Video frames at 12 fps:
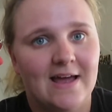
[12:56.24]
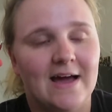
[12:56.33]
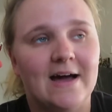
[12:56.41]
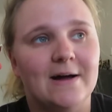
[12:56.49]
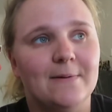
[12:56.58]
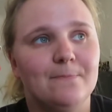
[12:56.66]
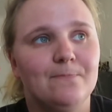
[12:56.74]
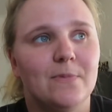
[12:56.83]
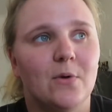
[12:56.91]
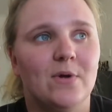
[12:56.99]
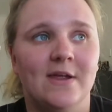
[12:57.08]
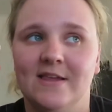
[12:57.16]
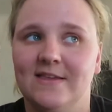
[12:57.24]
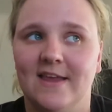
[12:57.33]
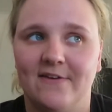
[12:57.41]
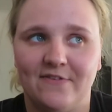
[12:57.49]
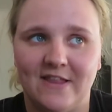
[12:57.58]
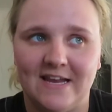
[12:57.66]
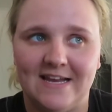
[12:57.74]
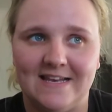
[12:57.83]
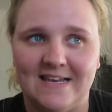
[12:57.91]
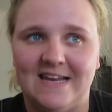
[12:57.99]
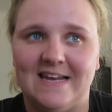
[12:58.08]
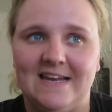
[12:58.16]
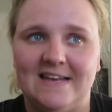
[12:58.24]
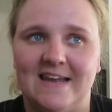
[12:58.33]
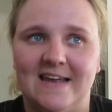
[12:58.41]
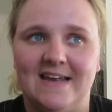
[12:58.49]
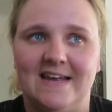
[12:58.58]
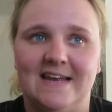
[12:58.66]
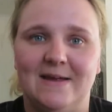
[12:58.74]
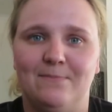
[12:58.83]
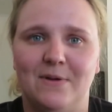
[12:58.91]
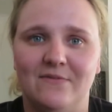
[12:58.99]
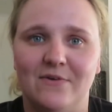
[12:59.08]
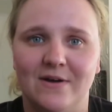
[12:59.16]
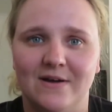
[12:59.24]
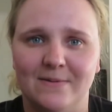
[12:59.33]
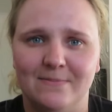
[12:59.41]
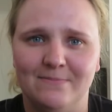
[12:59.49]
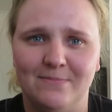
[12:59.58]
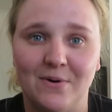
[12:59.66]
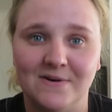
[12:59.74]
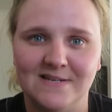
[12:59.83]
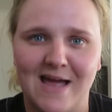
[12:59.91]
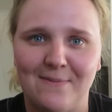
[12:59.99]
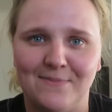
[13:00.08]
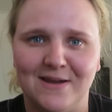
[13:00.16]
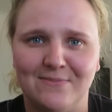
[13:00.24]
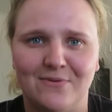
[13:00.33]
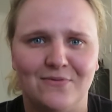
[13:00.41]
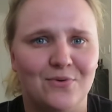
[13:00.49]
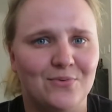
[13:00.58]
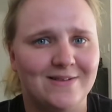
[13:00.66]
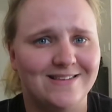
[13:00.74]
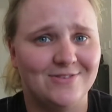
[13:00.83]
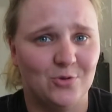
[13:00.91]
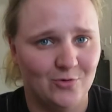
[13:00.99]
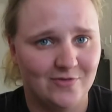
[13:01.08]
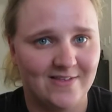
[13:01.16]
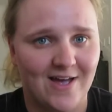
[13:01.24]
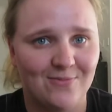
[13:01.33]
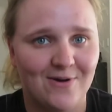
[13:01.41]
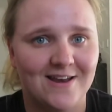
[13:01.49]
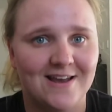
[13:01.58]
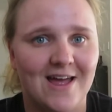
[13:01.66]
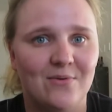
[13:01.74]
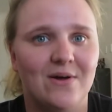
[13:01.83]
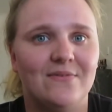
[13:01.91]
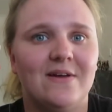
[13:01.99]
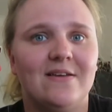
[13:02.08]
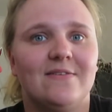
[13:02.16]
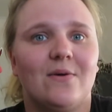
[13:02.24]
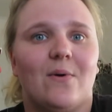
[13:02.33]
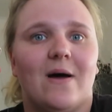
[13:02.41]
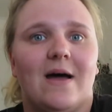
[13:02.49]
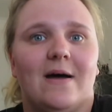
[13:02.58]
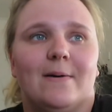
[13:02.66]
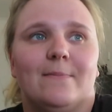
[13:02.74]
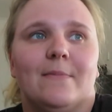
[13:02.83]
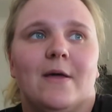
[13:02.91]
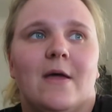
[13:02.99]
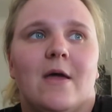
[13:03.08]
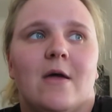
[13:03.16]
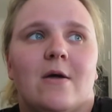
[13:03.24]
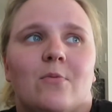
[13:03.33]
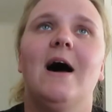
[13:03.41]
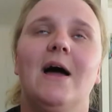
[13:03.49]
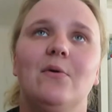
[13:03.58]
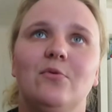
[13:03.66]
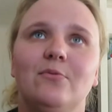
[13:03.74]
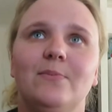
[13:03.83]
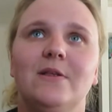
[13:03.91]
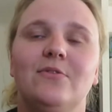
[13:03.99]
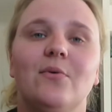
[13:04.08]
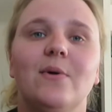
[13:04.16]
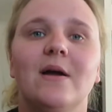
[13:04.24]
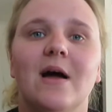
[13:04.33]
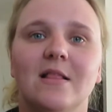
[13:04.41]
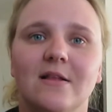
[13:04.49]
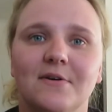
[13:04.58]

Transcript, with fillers: Um, we definitely need a bit of a bond happening before we do start riding however so um, I will be doing a